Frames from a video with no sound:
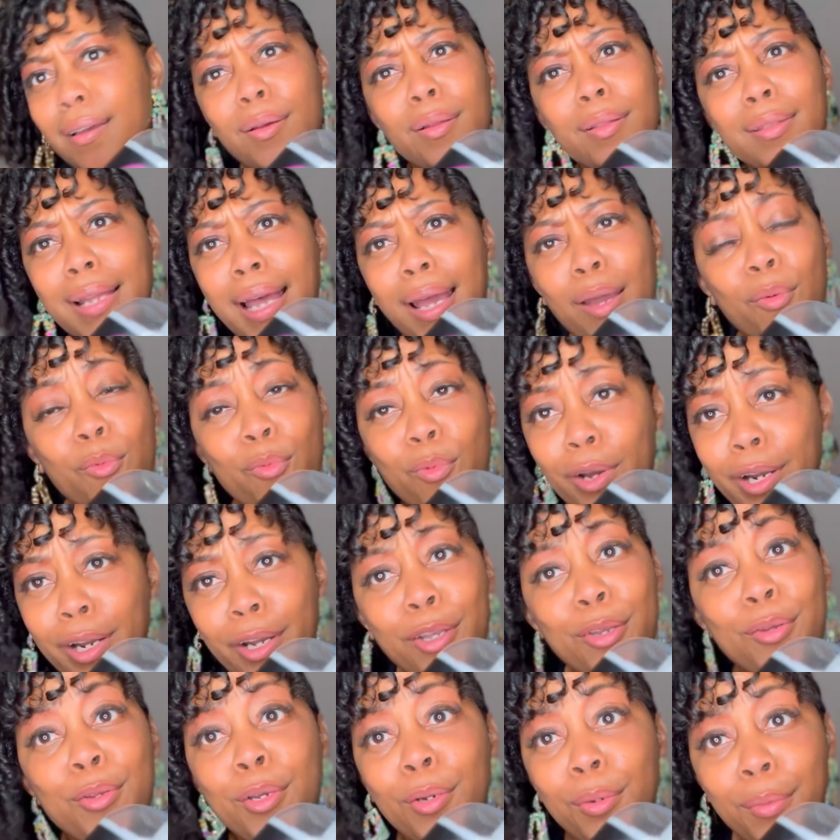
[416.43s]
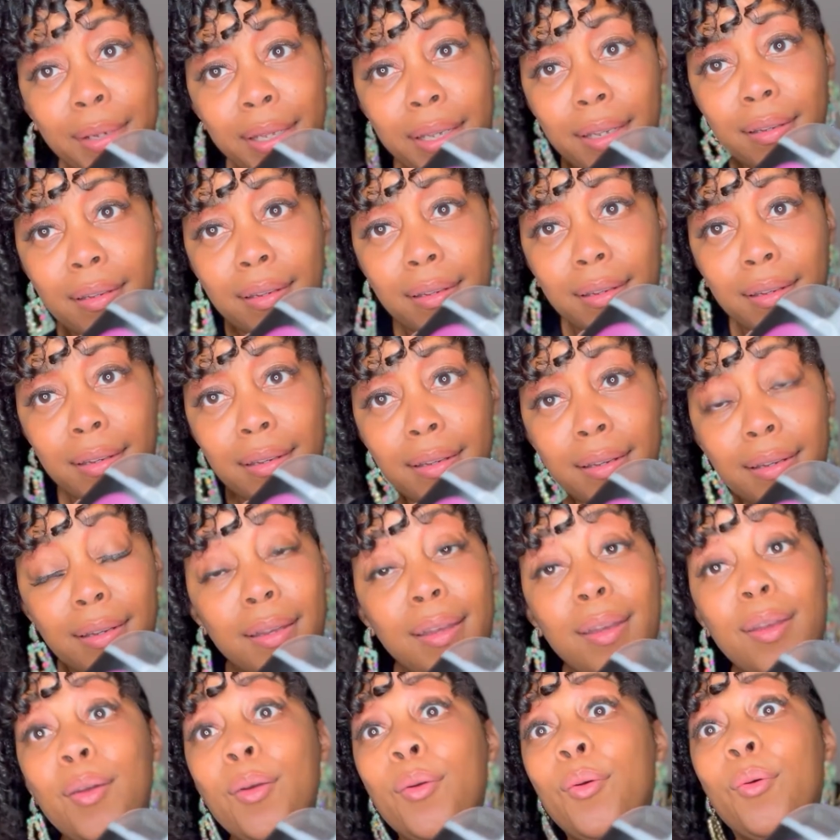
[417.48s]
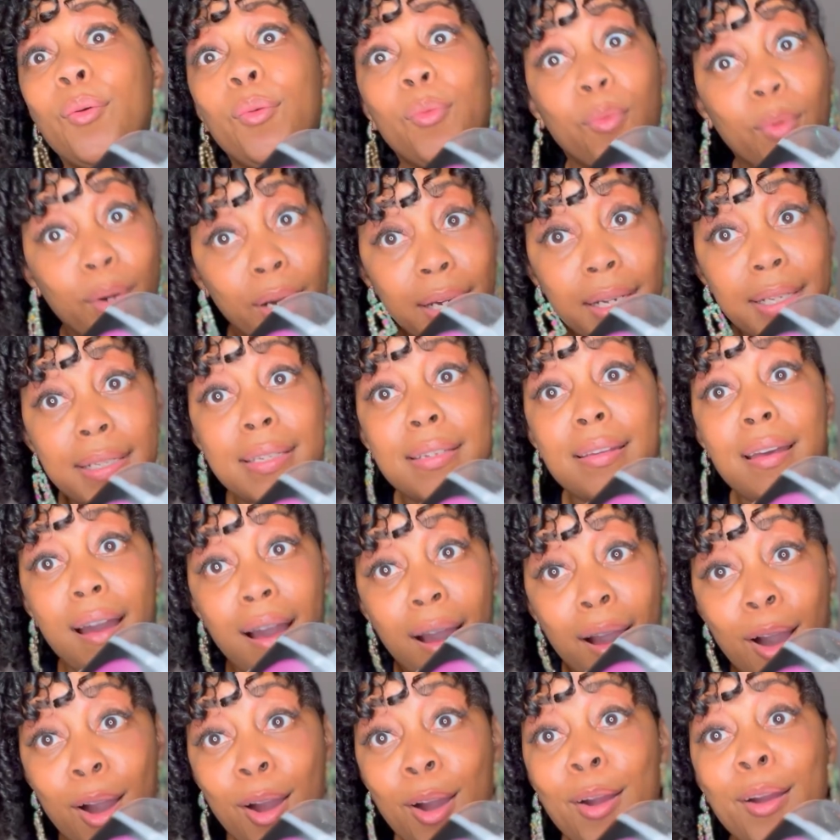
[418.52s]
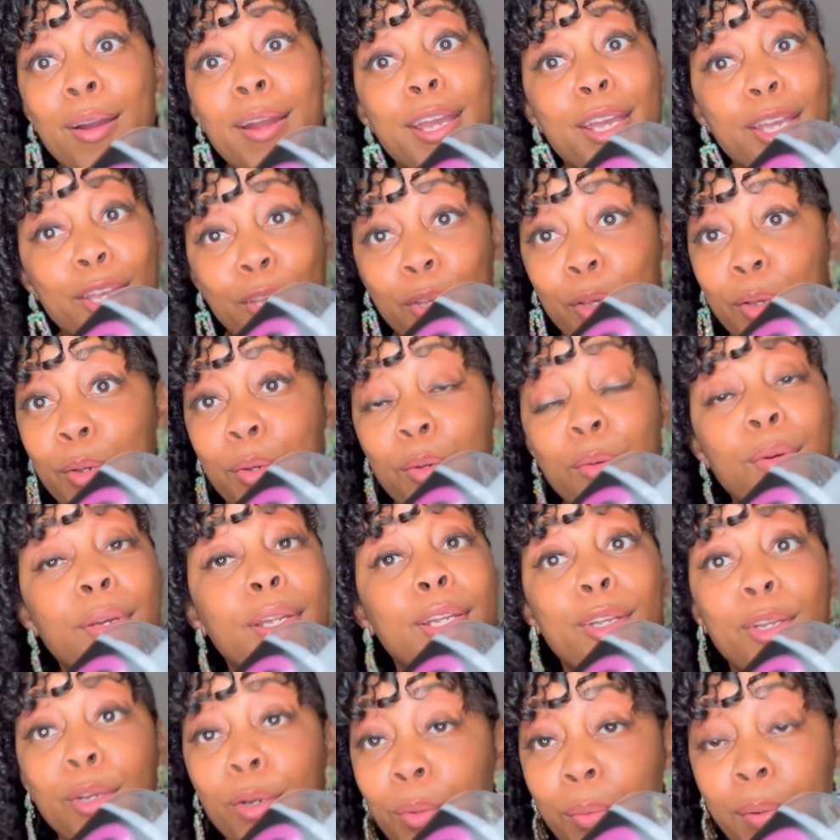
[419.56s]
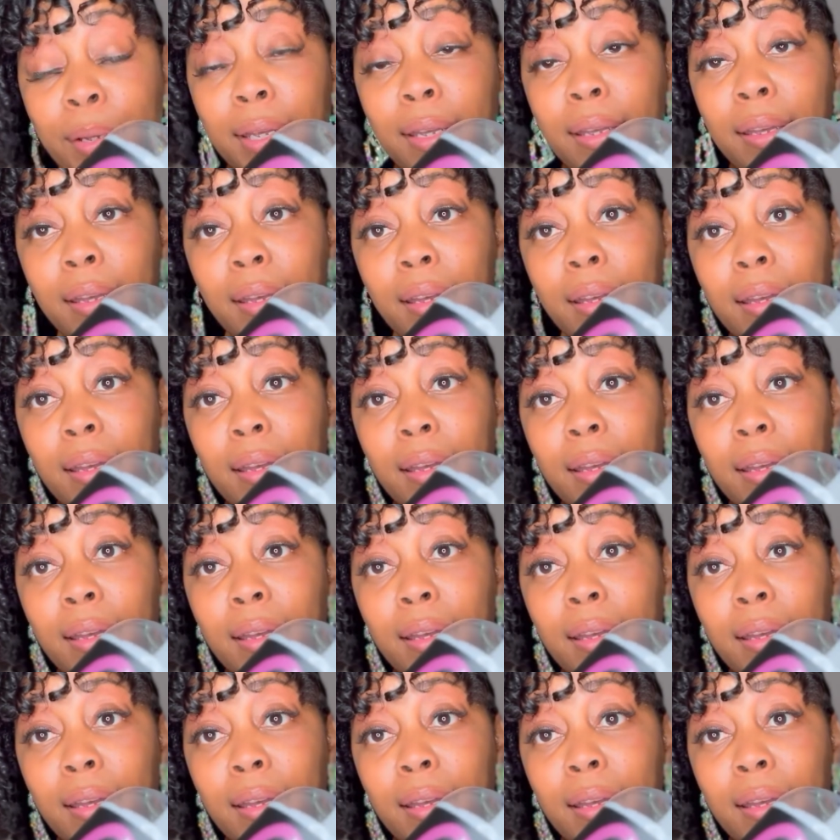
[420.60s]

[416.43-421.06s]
like, what are you doing? What are you doing?